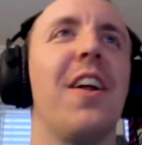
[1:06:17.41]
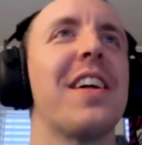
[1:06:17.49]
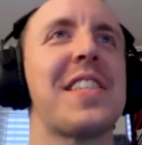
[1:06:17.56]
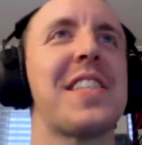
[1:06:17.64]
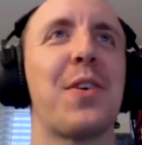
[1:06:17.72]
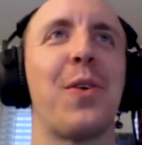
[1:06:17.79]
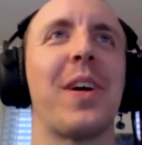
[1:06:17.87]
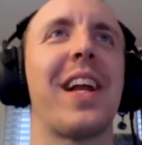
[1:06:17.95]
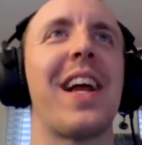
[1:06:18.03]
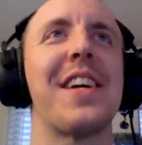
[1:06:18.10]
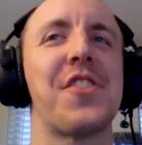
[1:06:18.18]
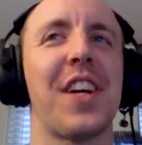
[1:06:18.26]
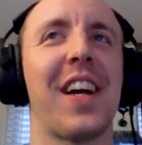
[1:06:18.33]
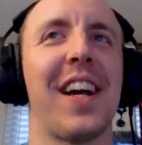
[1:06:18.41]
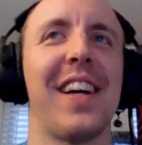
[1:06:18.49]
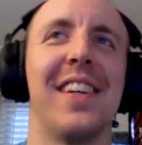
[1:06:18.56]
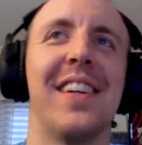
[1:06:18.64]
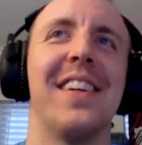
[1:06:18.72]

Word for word: Oh, let's see what can I share.